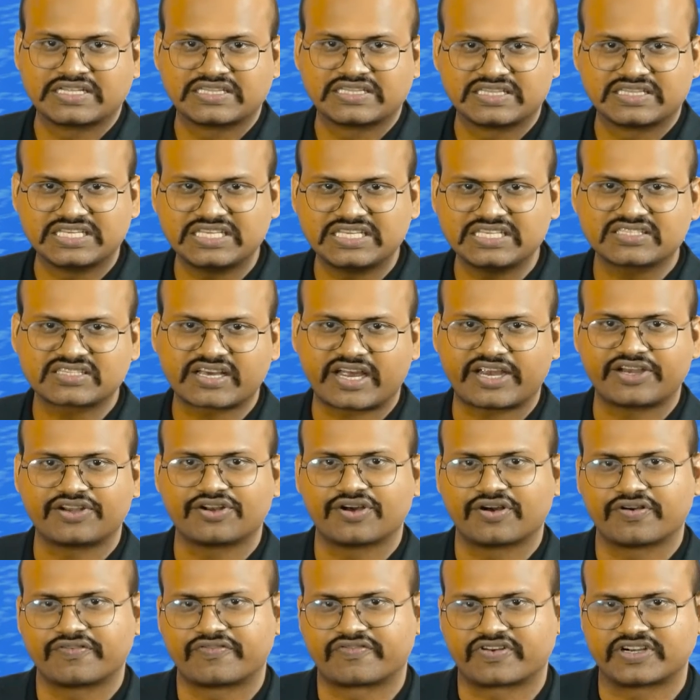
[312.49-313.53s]
These kind
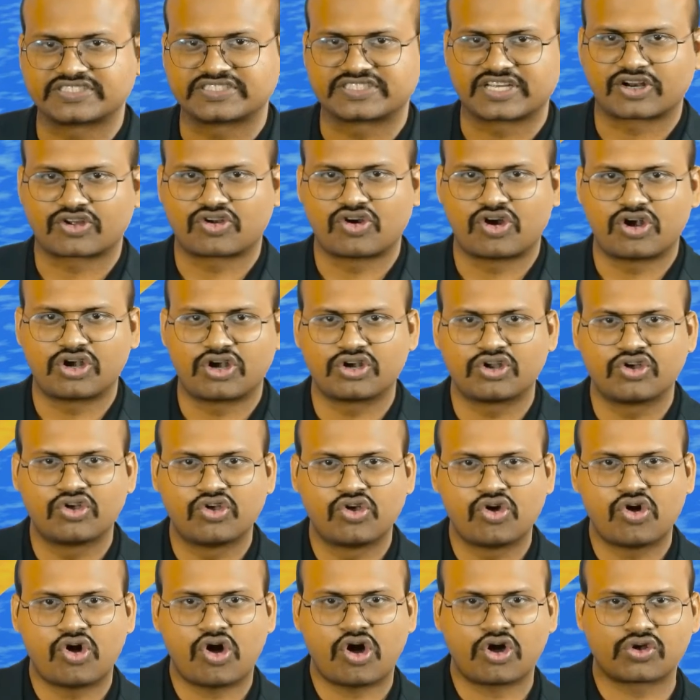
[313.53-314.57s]
of fronts are called
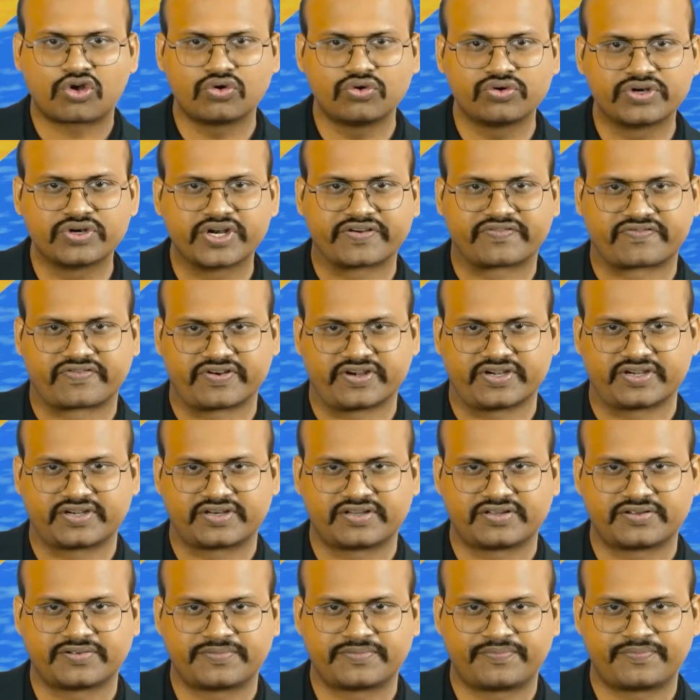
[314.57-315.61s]
occluded front
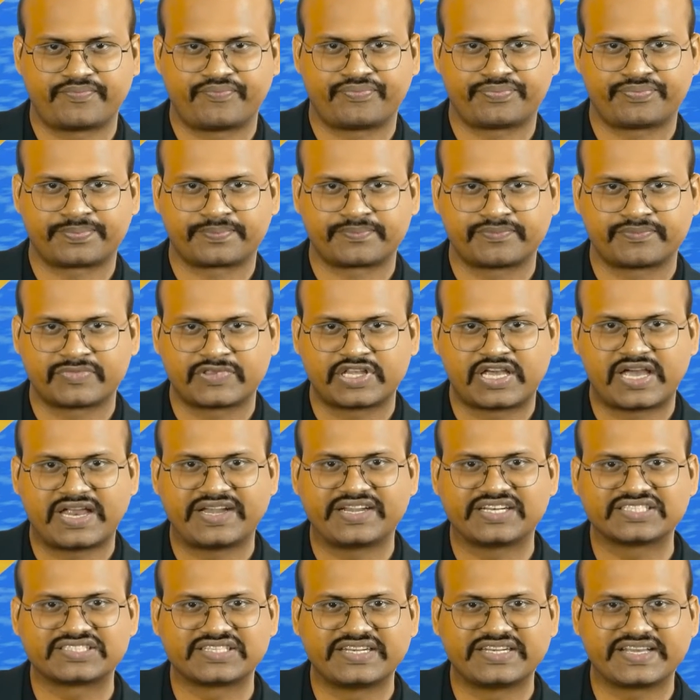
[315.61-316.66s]
and
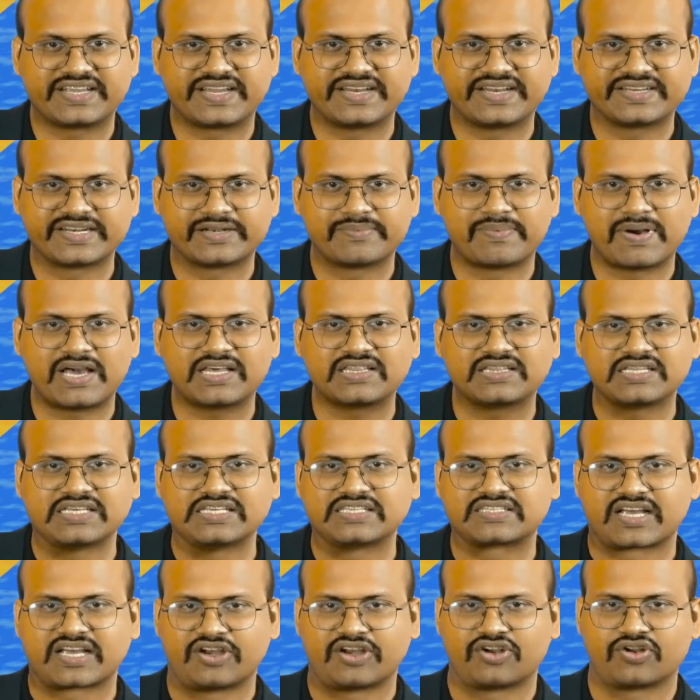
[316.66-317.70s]
it is indicated by
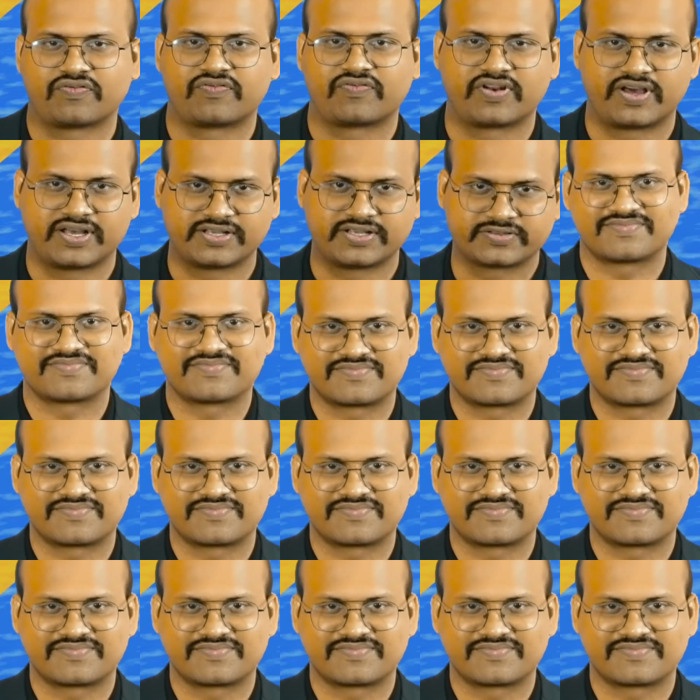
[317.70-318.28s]
these kind of lines.